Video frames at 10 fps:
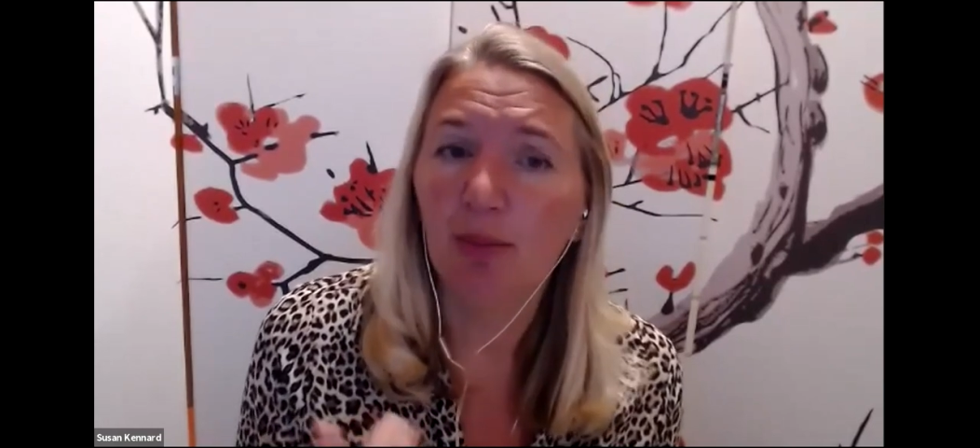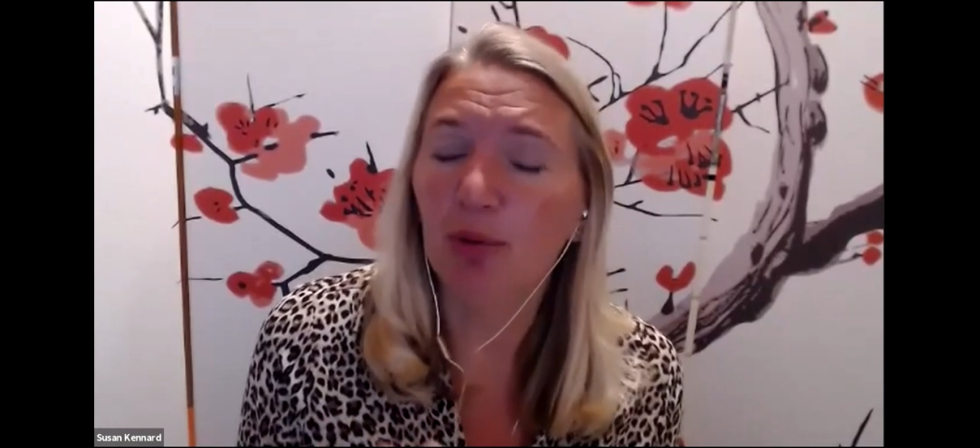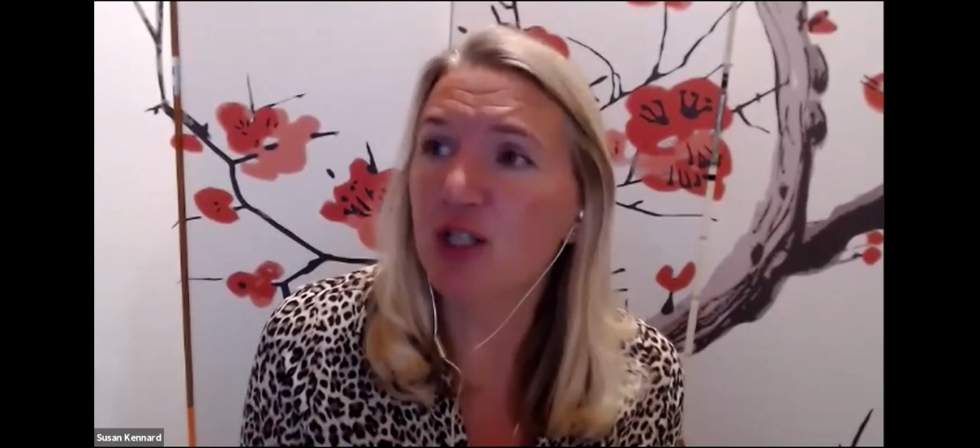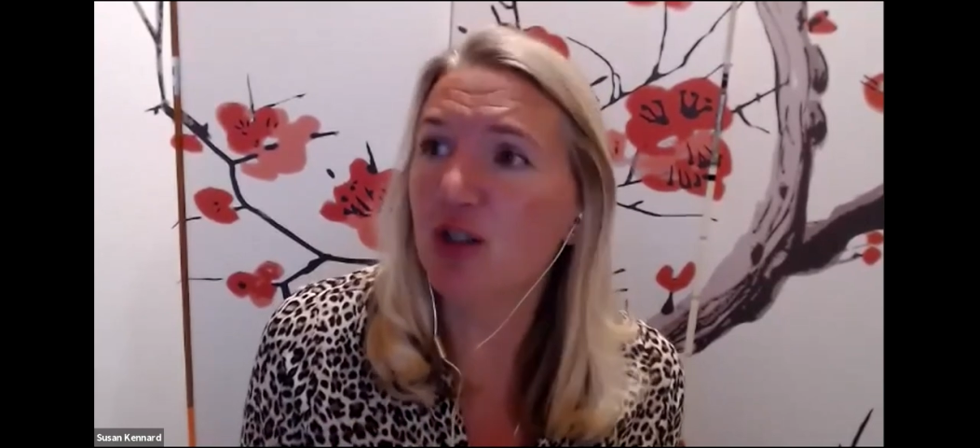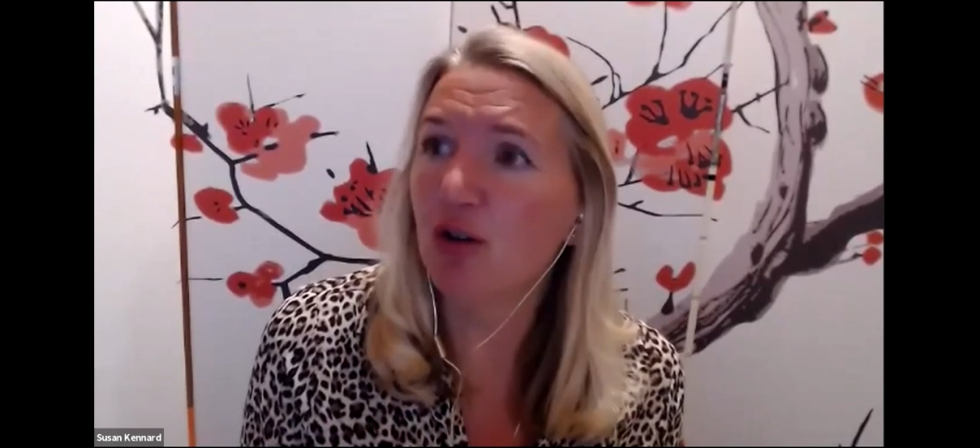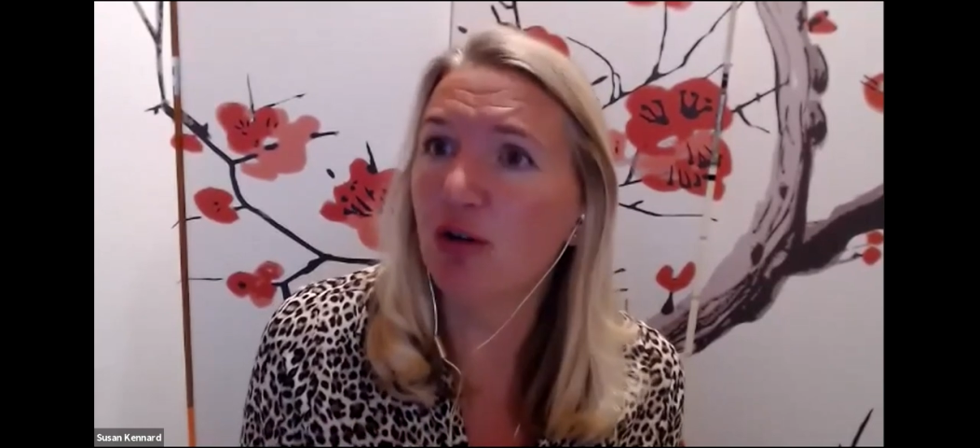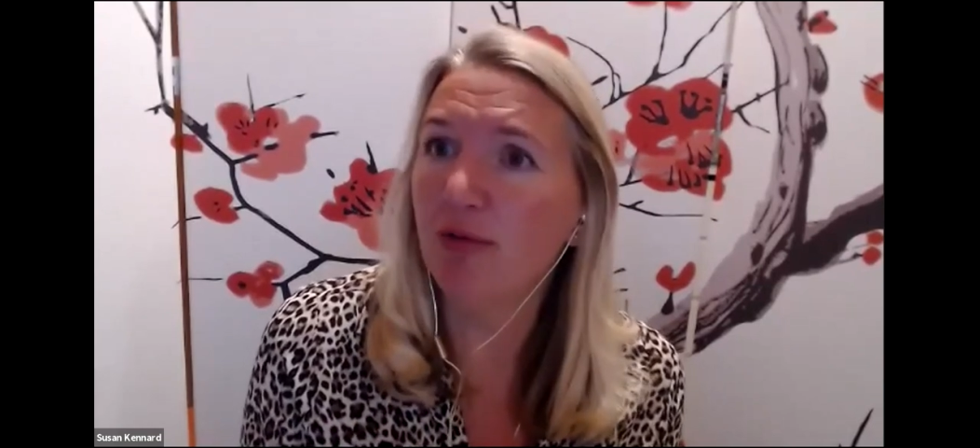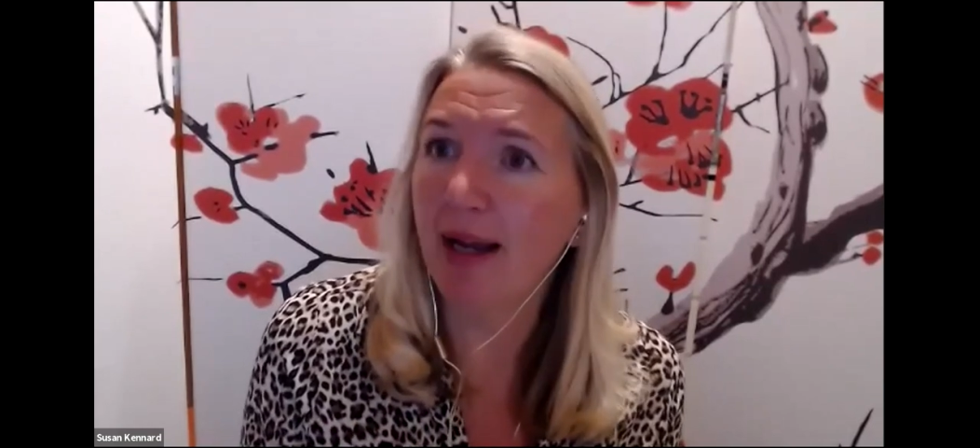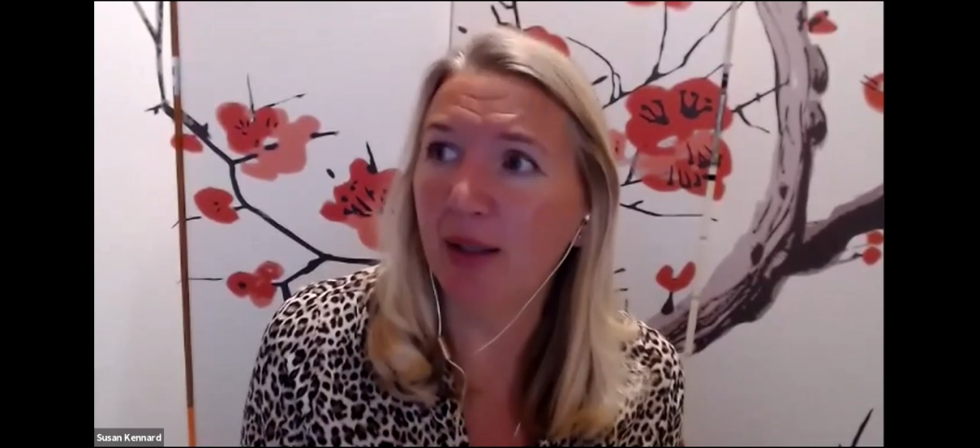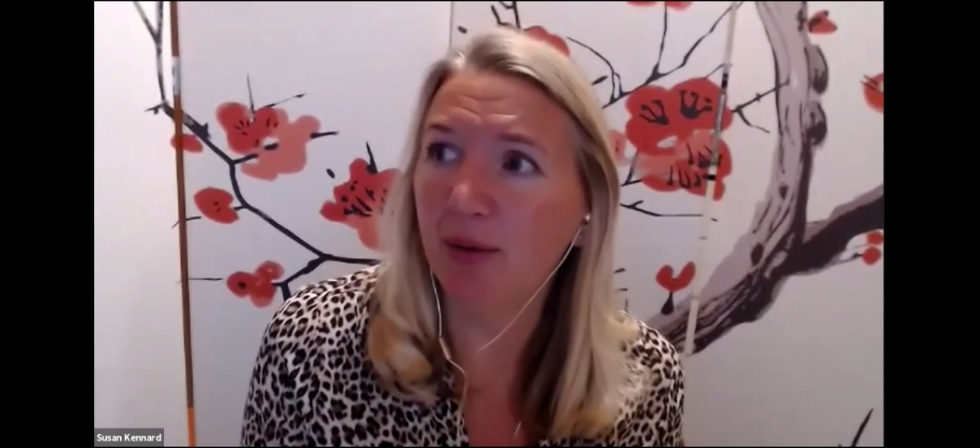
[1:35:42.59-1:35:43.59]
pressure
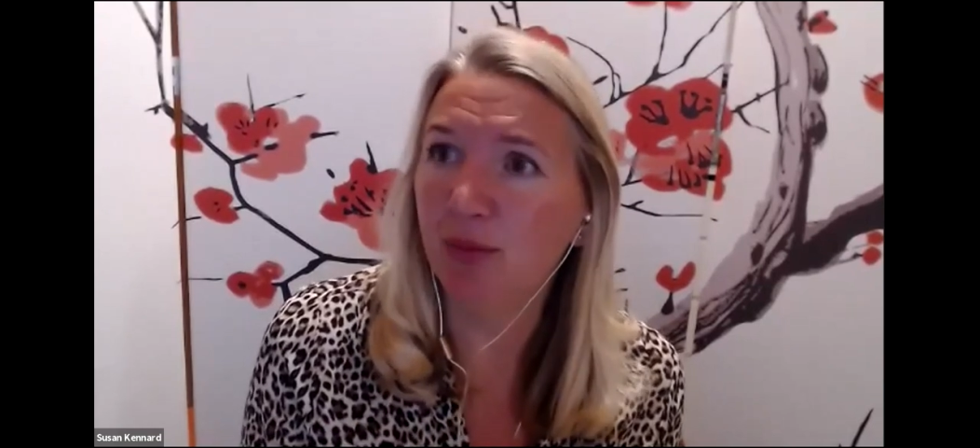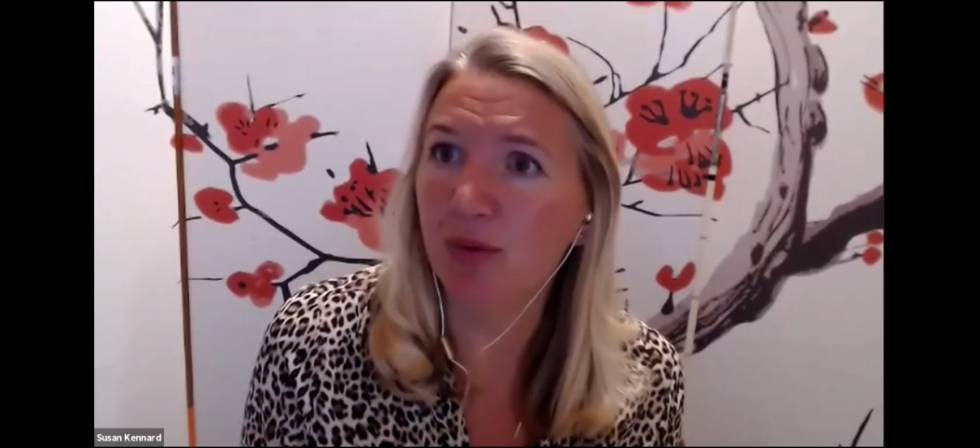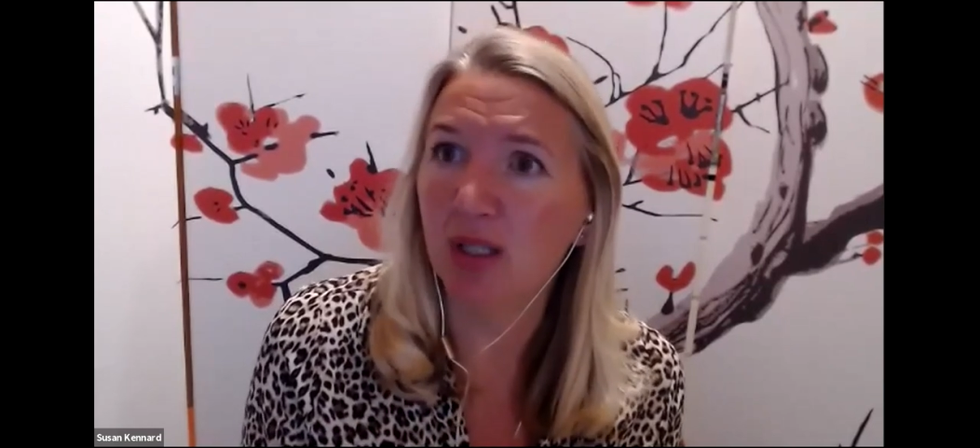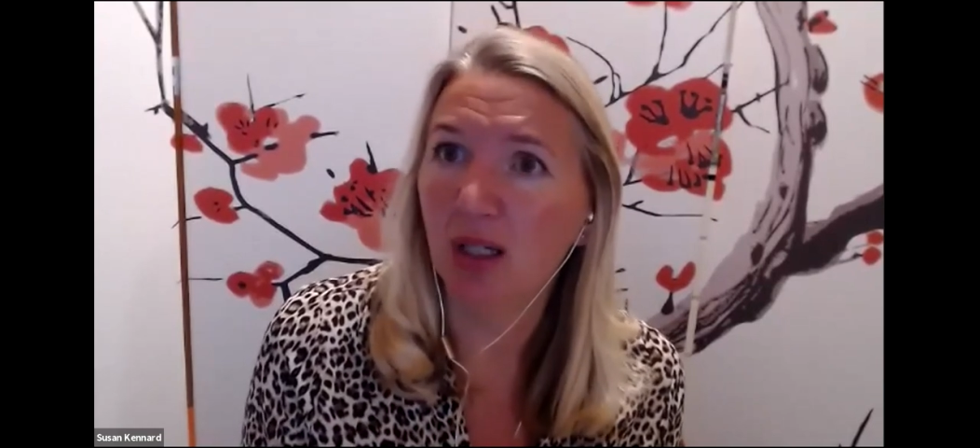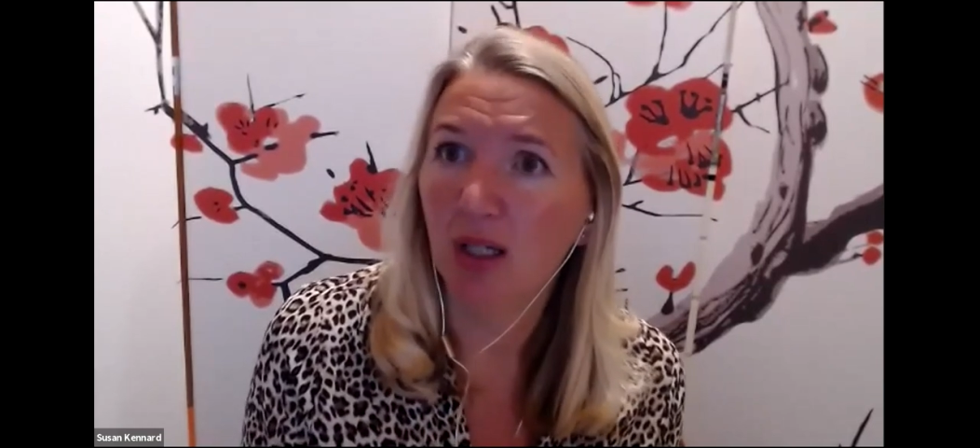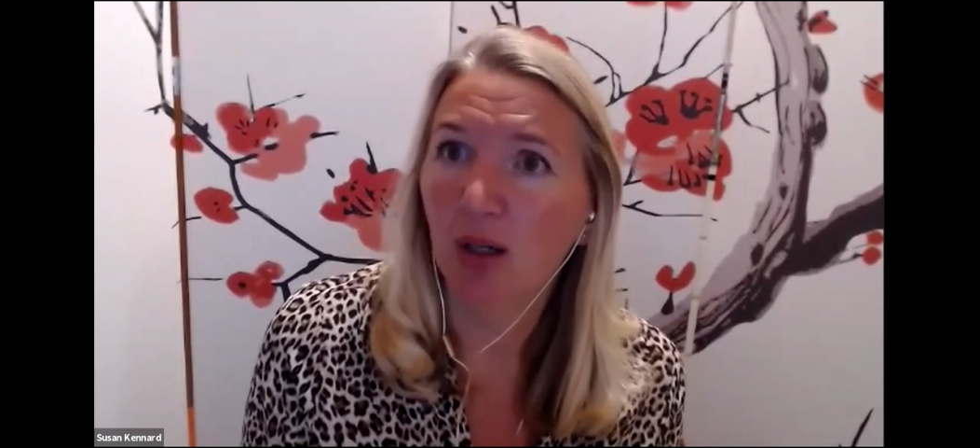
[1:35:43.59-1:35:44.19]
around